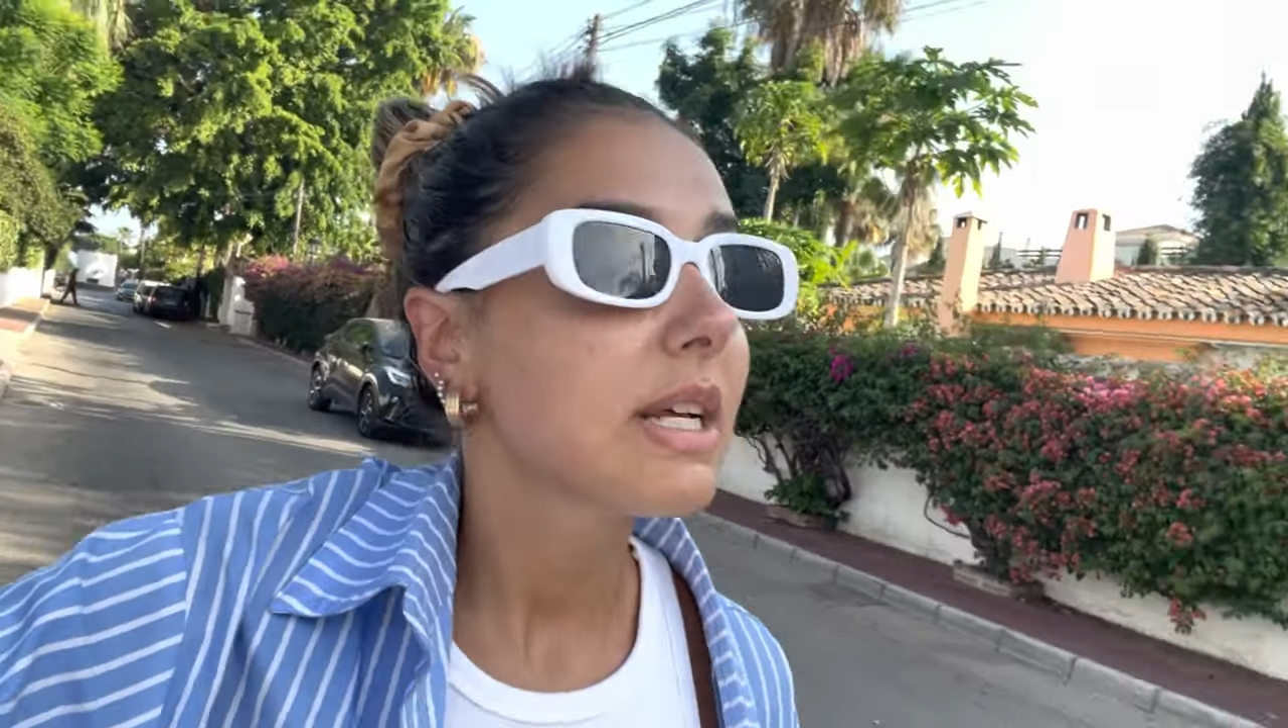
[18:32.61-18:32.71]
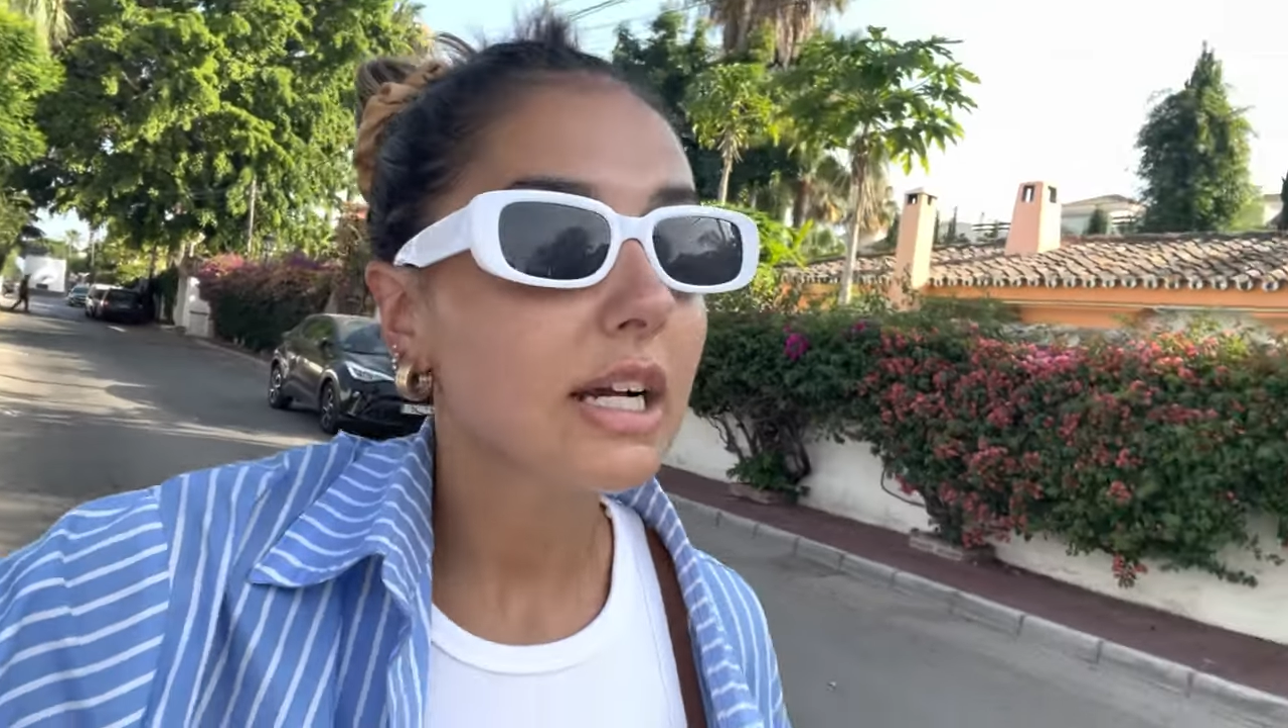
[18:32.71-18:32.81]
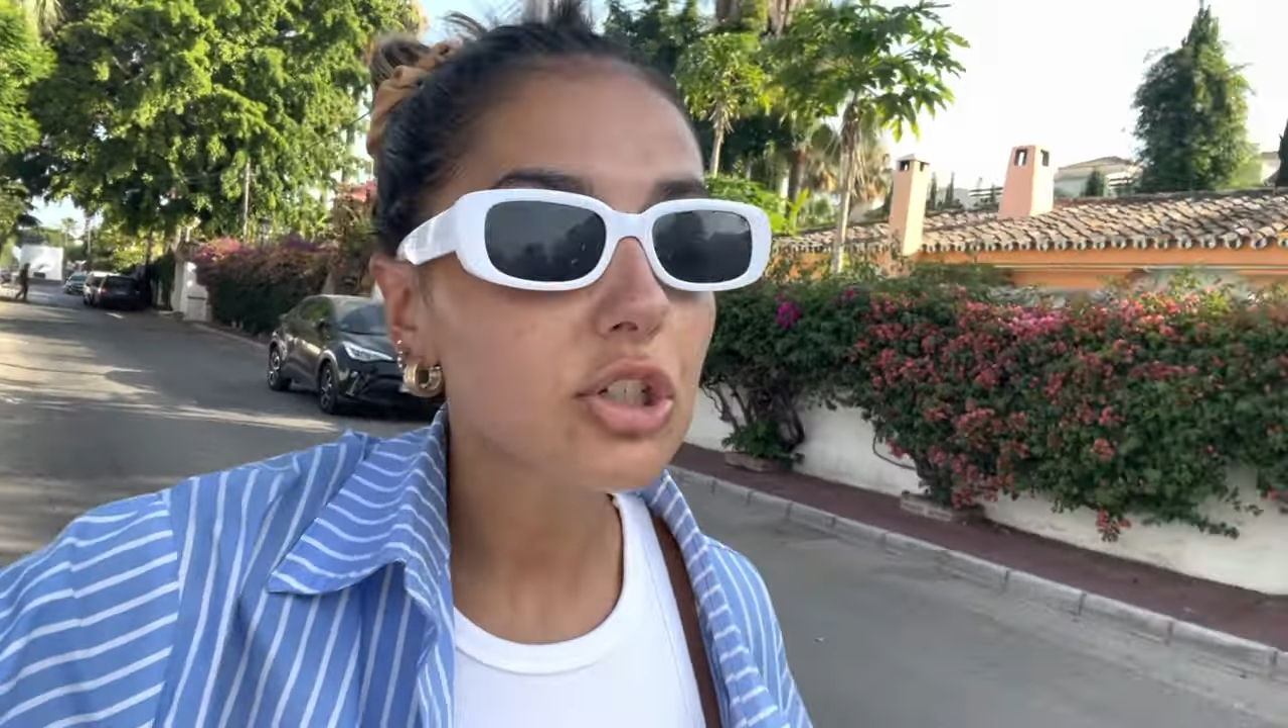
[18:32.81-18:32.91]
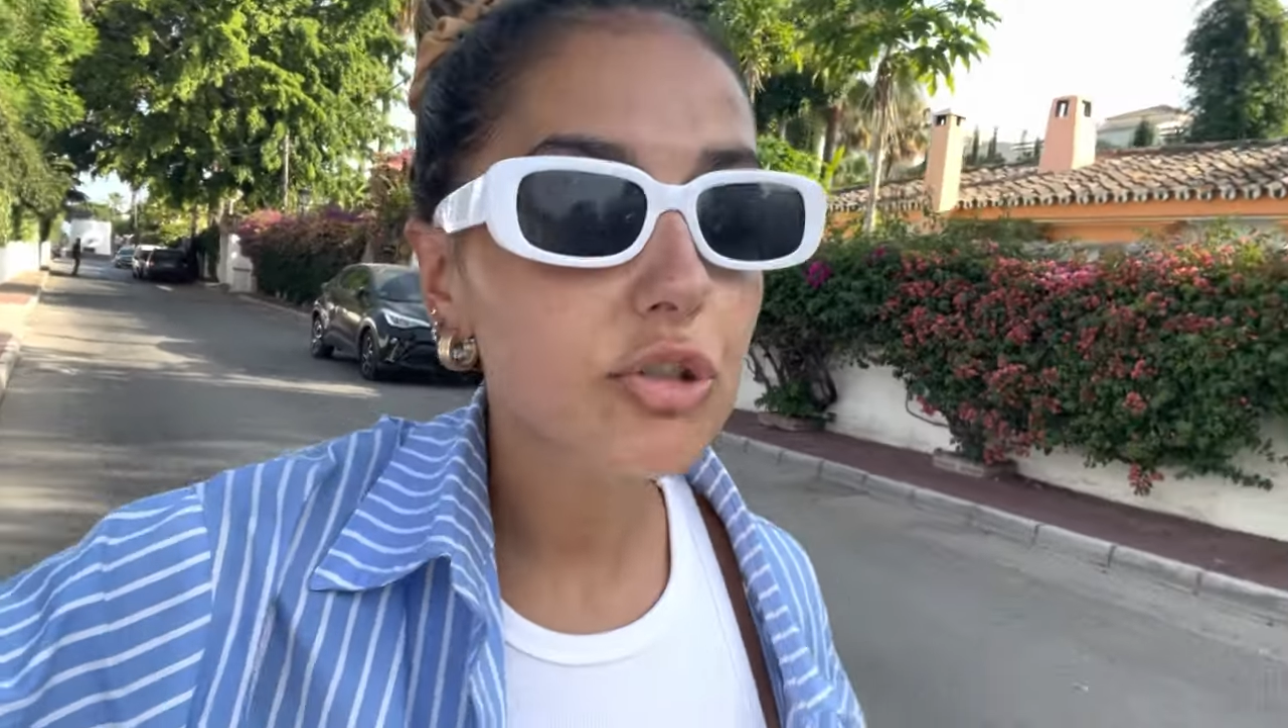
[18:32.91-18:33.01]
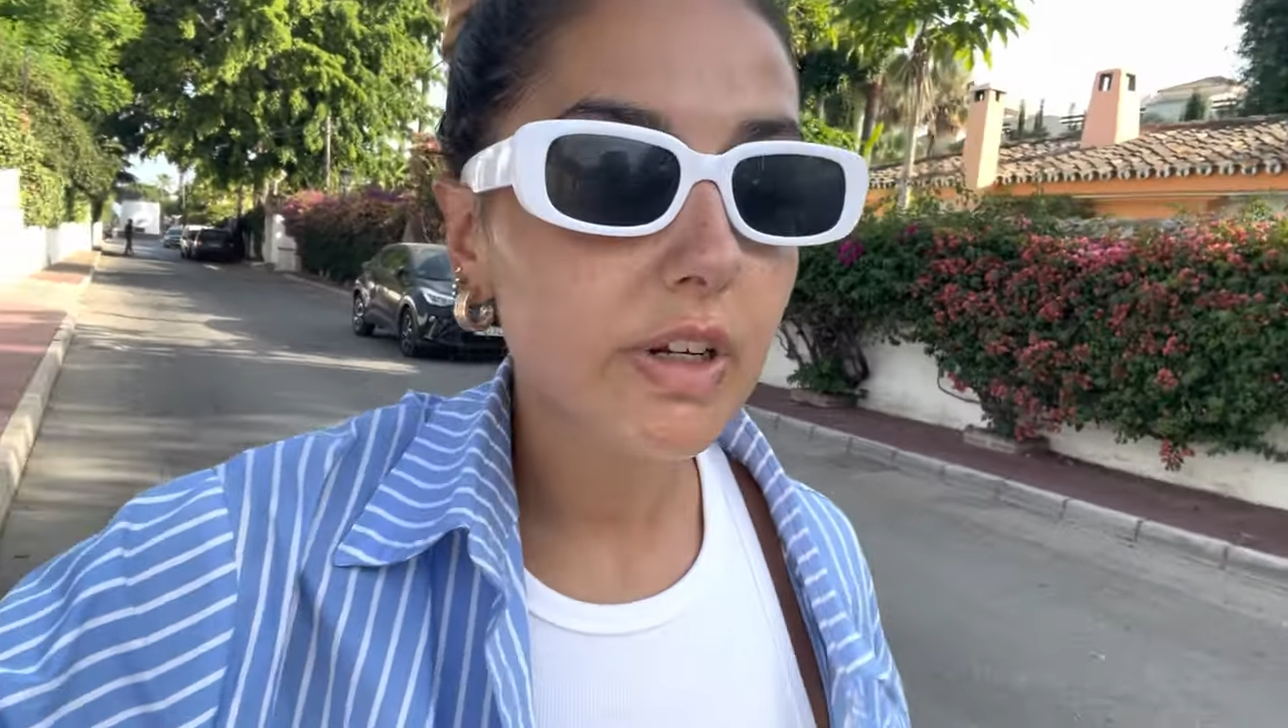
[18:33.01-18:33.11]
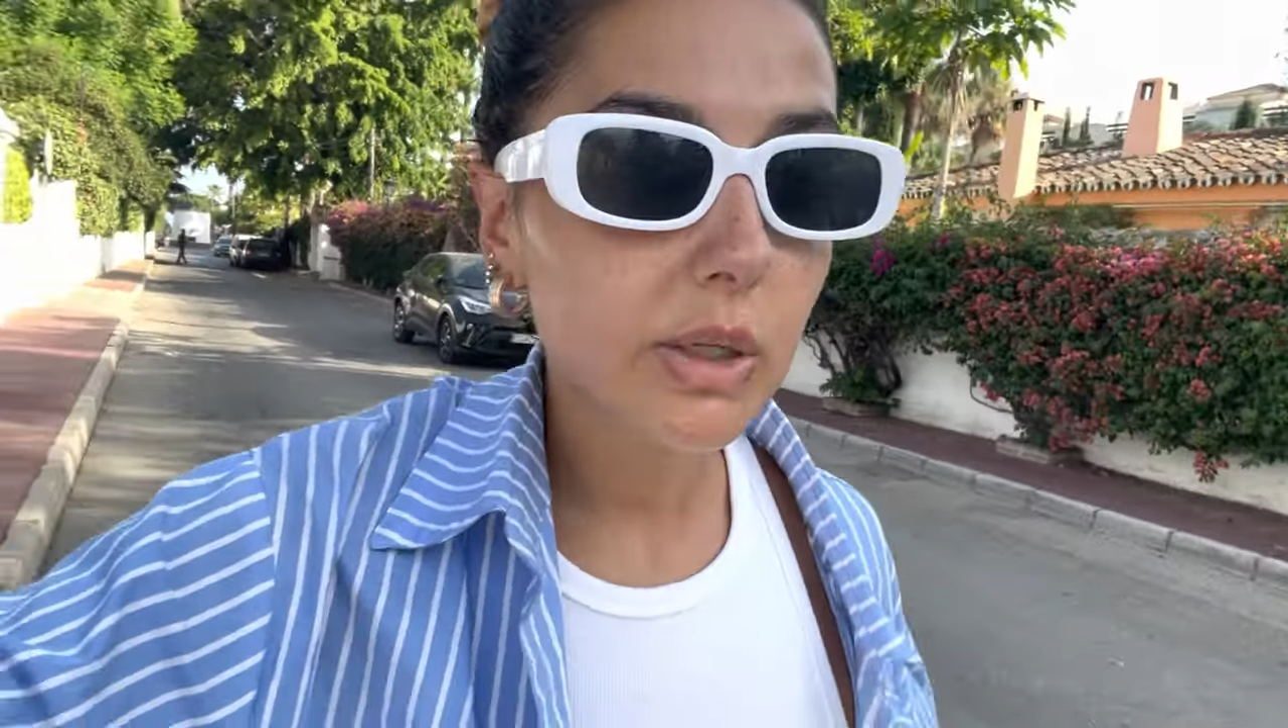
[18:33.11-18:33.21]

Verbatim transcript: "I just really